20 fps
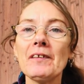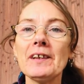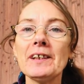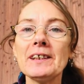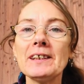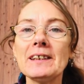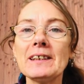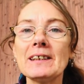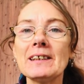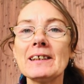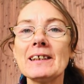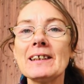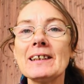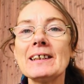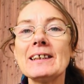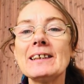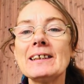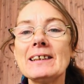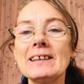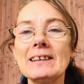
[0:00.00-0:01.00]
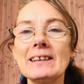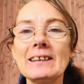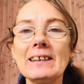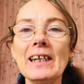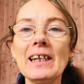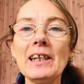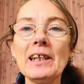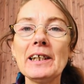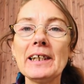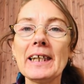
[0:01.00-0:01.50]
this
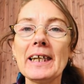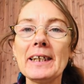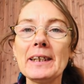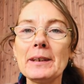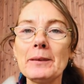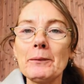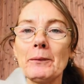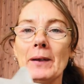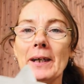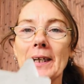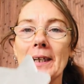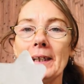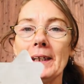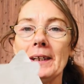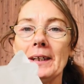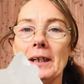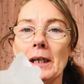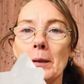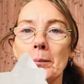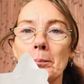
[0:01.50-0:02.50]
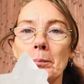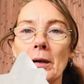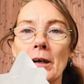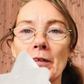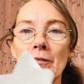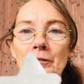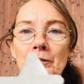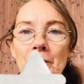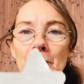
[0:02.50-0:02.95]
stellar gateway above